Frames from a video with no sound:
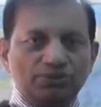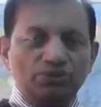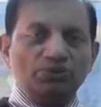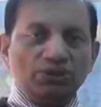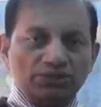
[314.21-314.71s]

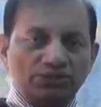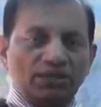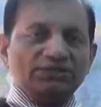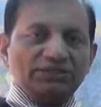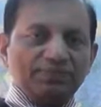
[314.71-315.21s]
You should
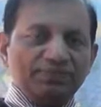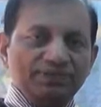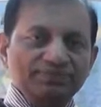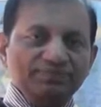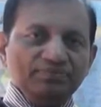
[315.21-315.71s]
also accept
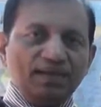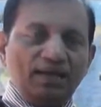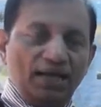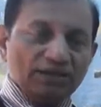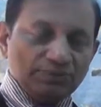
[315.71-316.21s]

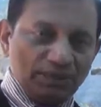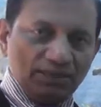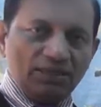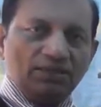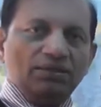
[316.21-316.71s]
as per
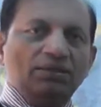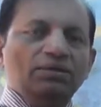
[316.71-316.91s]
their